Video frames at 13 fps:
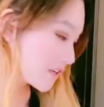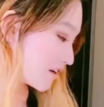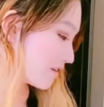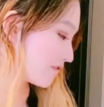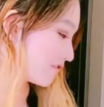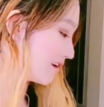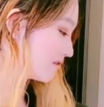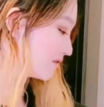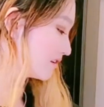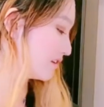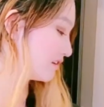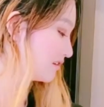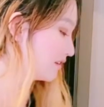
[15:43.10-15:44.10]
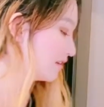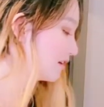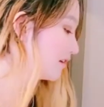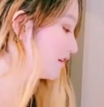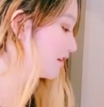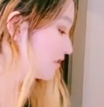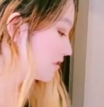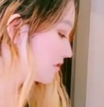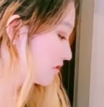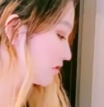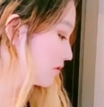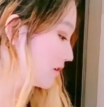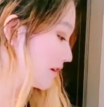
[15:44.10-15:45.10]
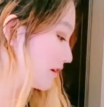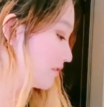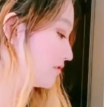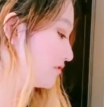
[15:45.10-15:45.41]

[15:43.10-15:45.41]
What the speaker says: it around. So yeah,